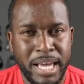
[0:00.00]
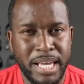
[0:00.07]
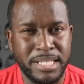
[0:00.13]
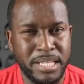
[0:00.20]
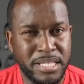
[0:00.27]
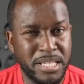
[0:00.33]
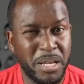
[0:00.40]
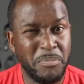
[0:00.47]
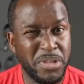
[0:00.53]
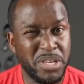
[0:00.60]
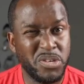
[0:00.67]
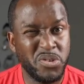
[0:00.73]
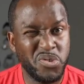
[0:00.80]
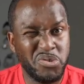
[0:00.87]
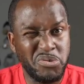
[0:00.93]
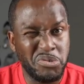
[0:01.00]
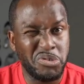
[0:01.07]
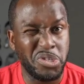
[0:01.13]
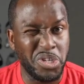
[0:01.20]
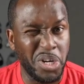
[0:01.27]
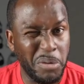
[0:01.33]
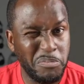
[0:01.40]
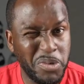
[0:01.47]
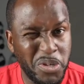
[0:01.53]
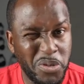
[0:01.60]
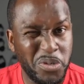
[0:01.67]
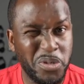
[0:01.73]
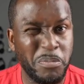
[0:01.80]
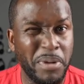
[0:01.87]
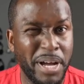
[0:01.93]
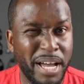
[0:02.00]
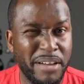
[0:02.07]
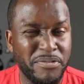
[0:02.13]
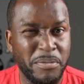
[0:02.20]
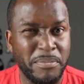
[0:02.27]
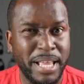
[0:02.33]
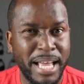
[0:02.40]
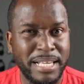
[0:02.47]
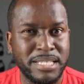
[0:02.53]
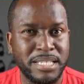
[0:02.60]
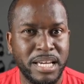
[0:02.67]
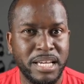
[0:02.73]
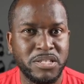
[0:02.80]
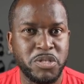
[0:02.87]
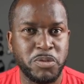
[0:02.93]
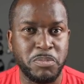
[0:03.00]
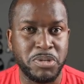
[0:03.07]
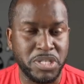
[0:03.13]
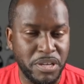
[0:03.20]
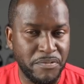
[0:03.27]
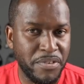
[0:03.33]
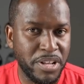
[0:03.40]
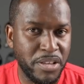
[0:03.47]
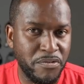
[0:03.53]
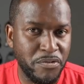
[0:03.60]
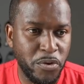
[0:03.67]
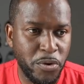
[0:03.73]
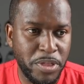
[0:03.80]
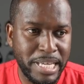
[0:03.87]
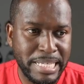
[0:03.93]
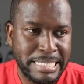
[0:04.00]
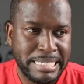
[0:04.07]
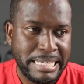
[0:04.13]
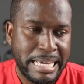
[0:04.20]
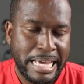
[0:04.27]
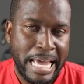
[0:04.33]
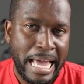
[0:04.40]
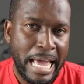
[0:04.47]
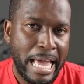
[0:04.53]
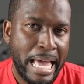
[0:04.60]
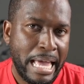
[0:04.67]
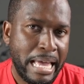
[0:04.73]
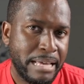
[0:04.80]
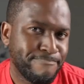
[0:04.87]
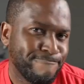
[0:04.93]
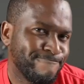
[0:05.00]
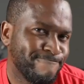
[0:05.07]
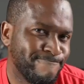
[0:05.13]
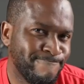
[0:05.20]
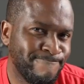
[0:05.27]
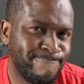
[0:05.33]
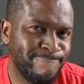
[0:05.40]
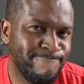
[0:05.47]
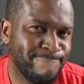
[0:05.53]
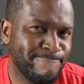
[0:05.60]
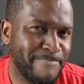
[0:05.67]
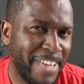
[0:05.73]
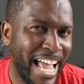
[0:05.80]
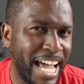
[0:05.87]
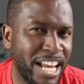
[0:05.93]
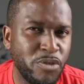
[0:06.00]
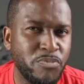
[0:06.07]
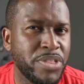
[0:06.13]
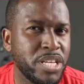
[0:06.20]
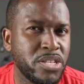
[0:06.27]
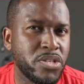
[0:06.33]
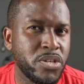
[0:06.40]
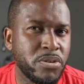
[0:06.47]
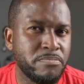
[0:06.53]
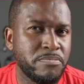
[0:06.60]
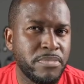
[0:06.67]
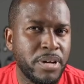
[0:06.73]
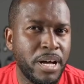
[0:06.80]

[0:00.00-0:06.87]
is it something you should jump to buy from last year specifically for this? I don't think so.